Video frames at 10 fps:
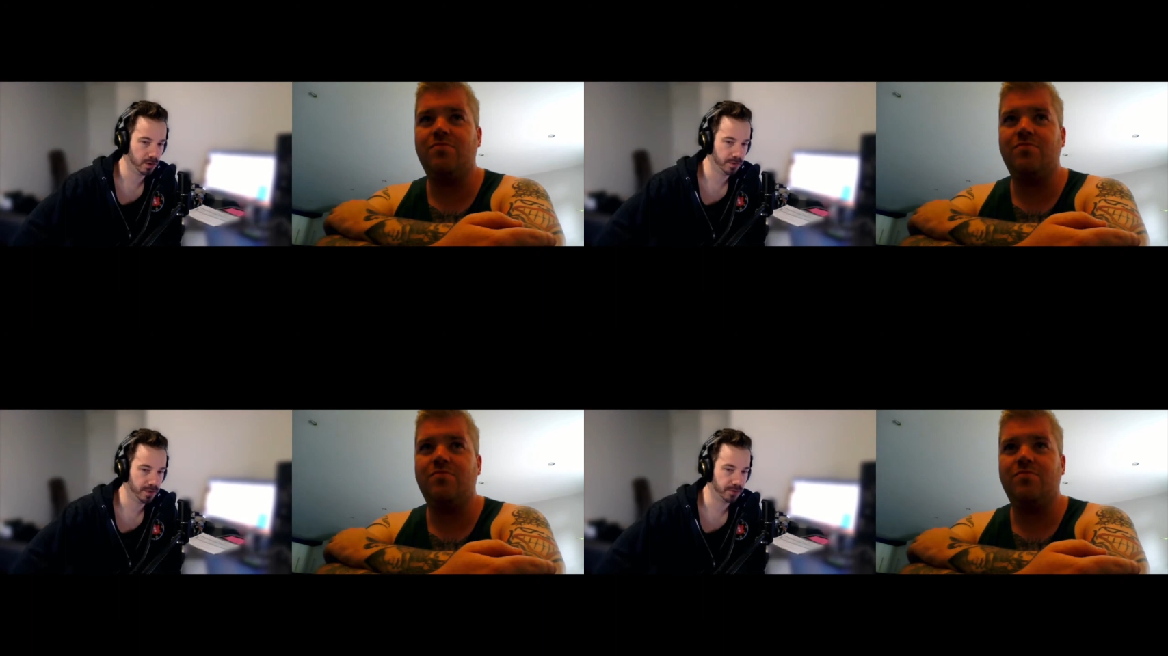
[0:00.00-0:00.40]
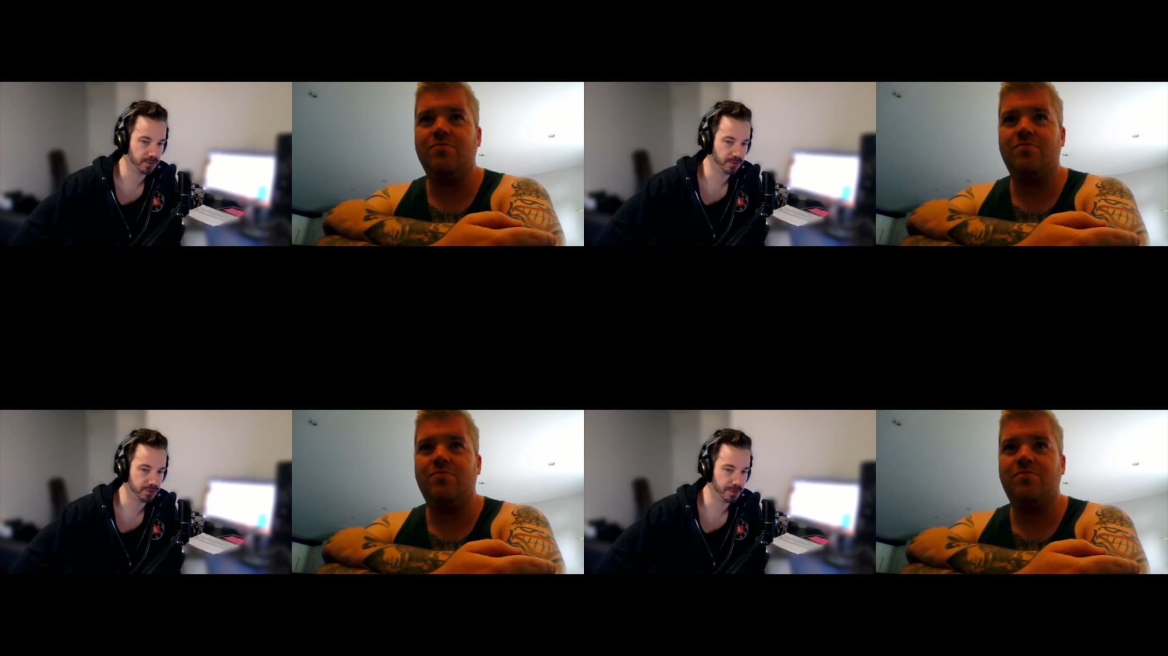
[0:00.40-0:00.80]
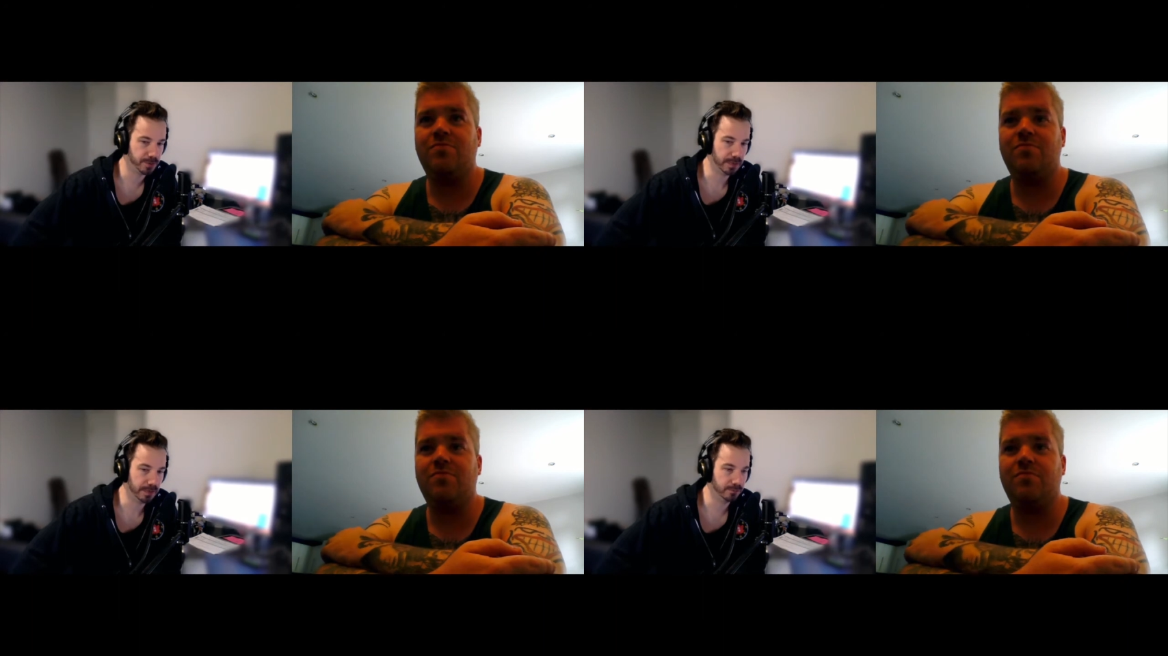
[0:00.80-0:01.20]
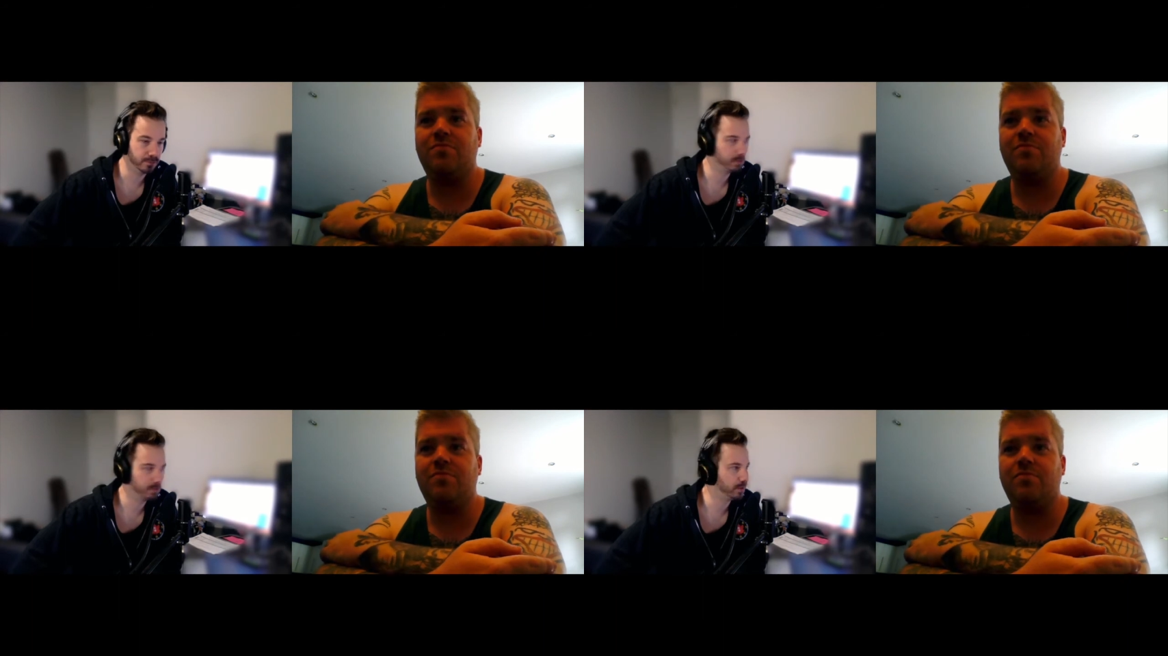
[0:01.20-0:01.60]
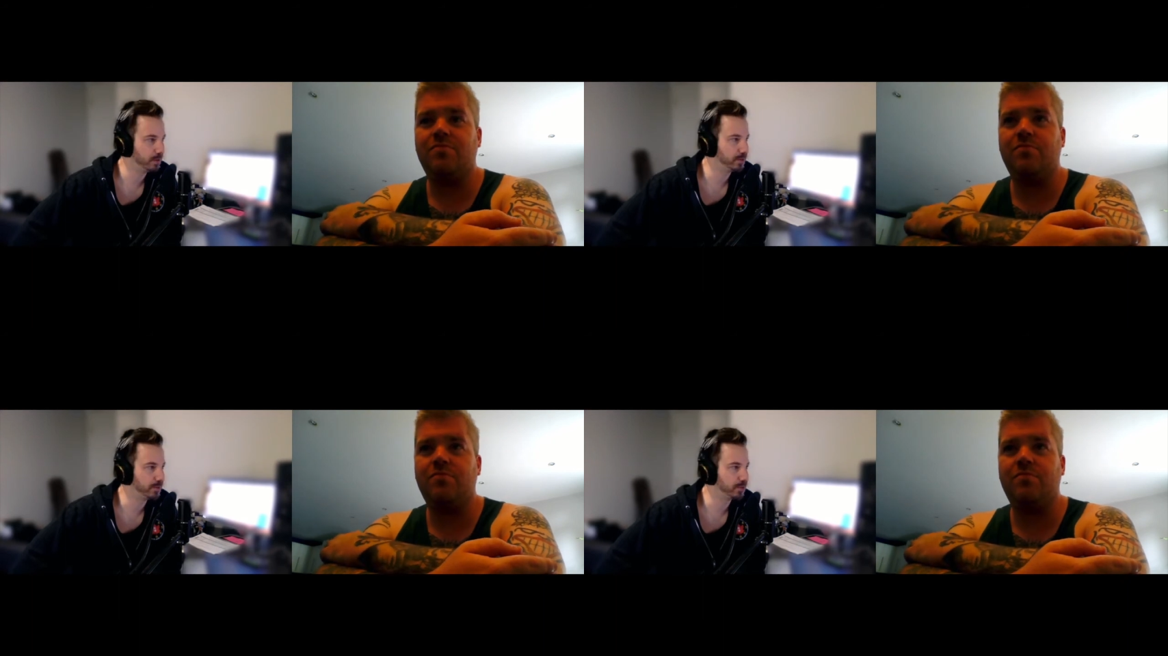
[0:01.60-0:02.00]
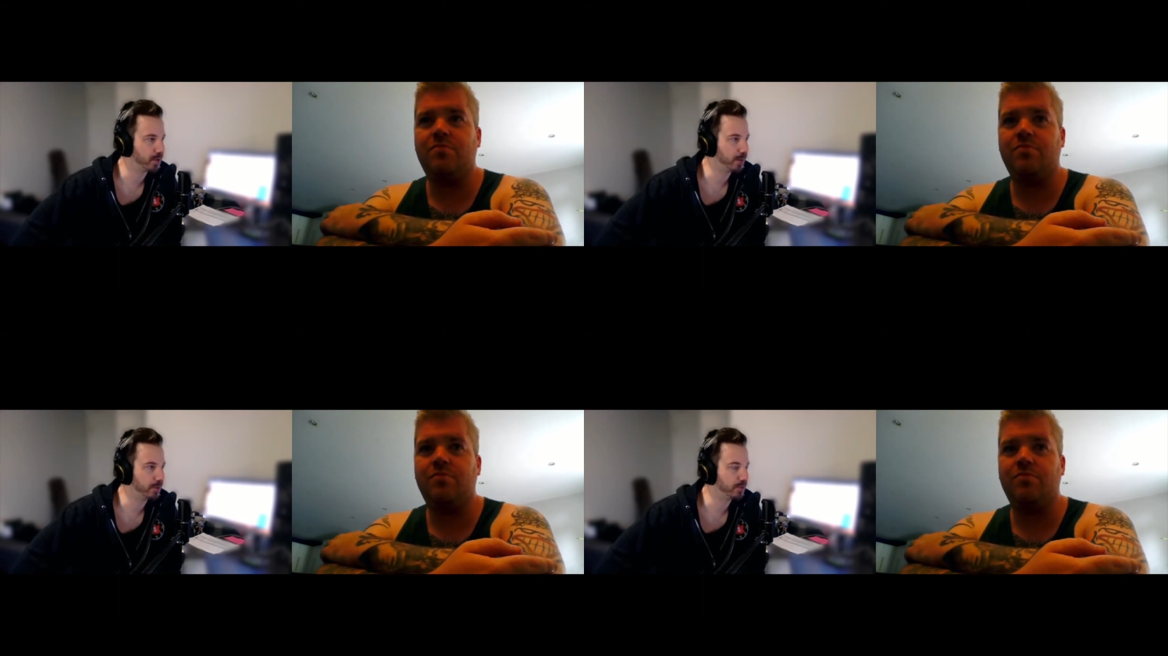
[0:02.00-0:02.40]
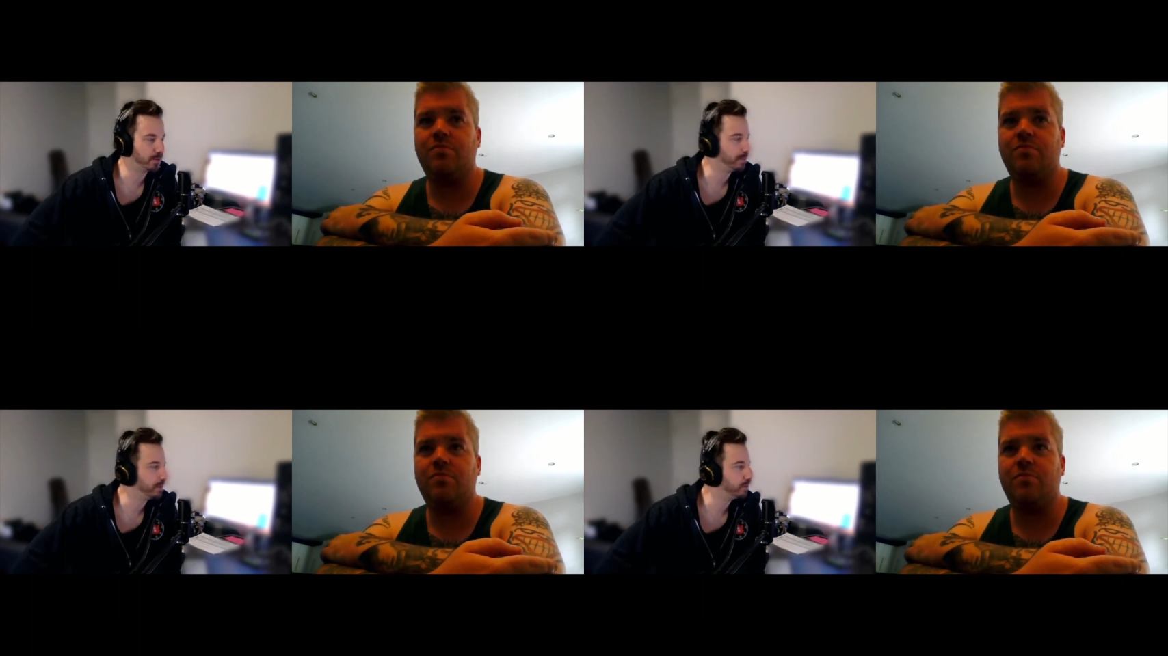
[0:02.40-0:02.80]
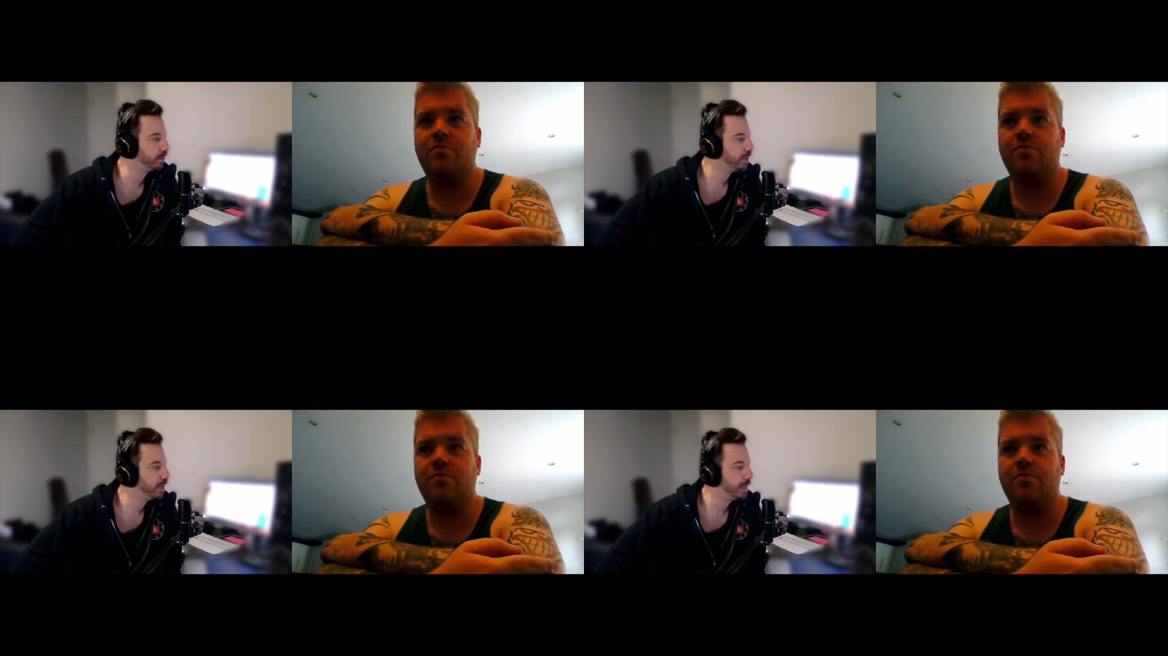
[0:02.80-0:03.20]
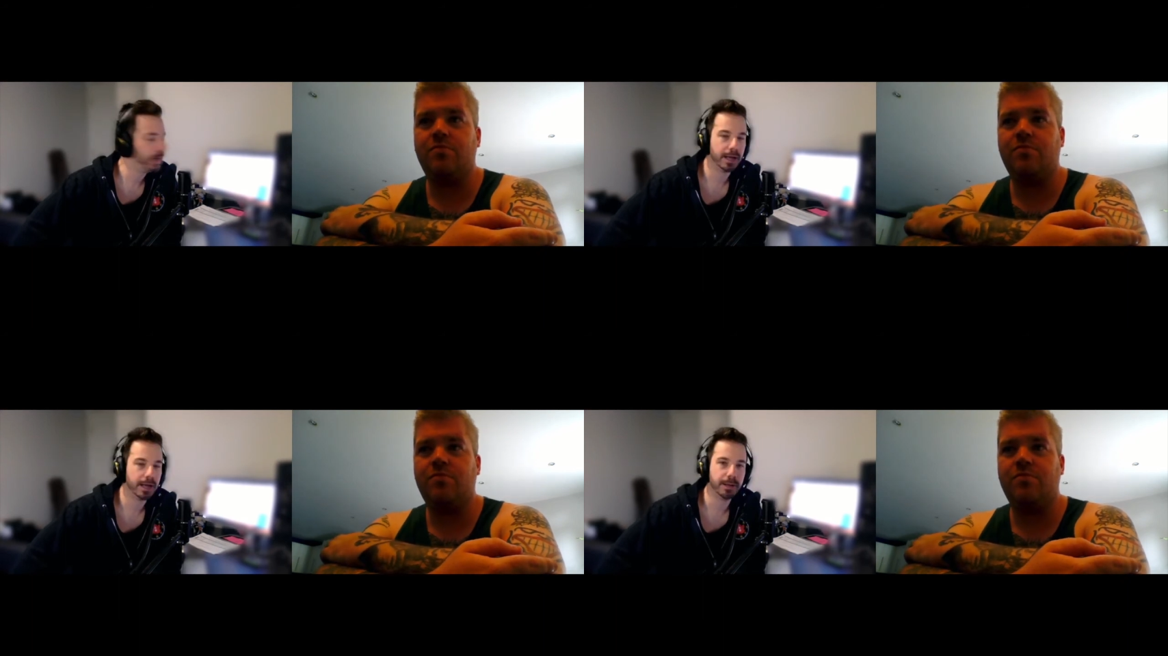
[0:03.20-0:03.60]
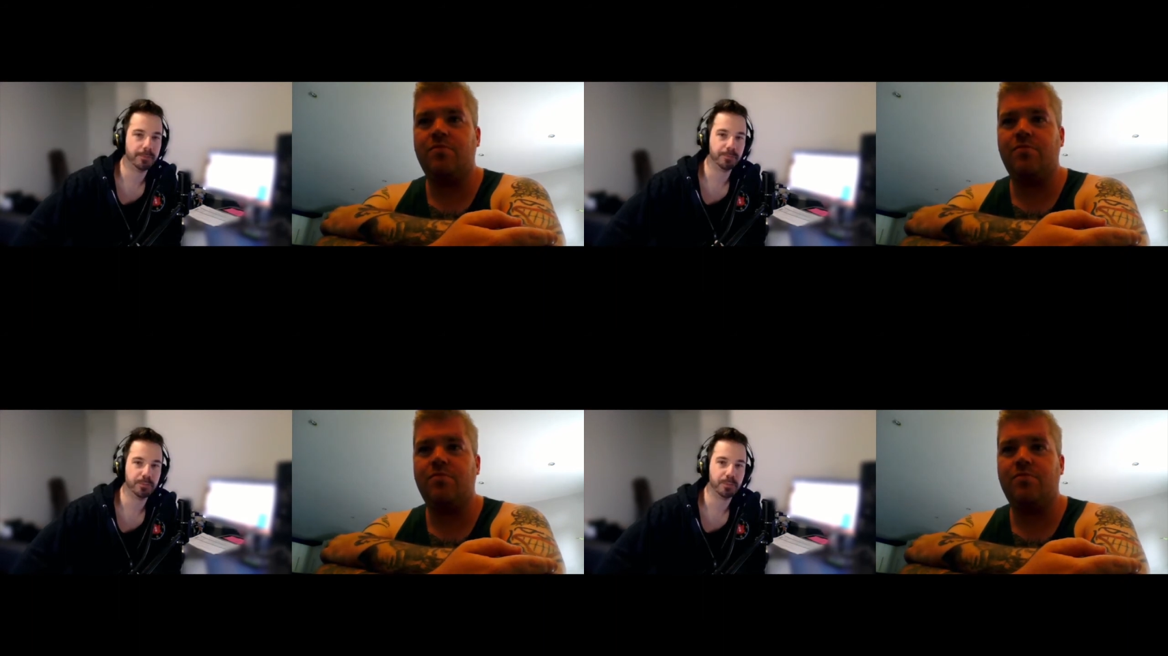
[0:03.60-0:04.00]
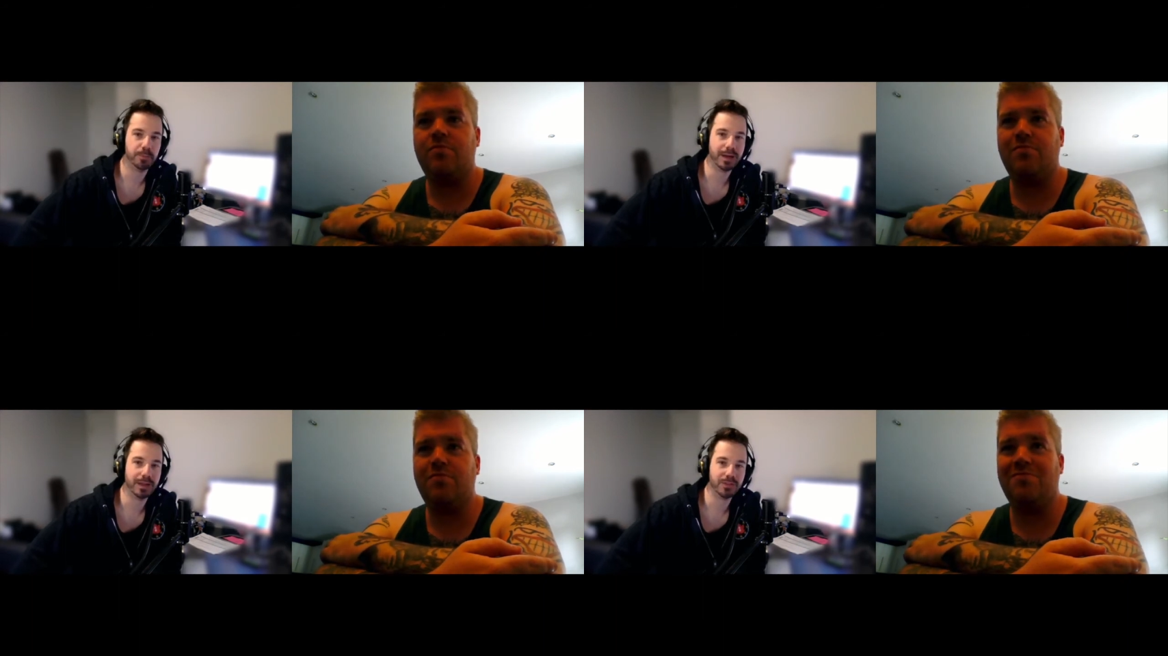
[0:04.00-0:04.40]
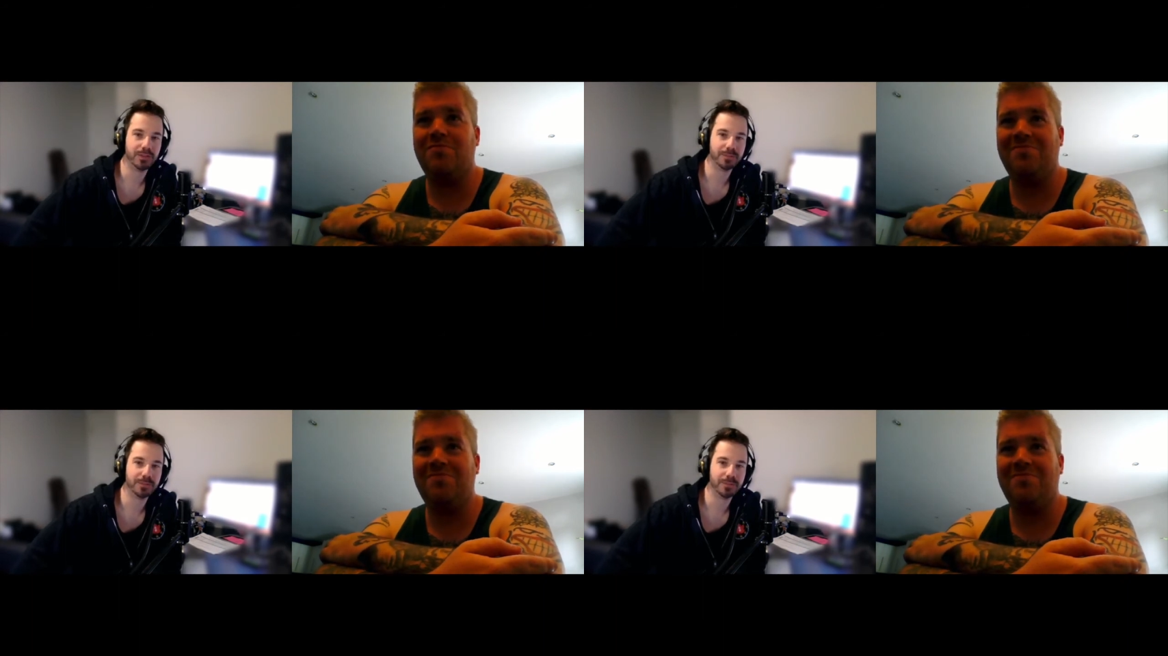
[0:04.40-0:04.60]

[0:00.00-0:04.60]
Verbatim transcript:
Speaker 1: Thanks for chipping in. Click subscribe or something. Um, but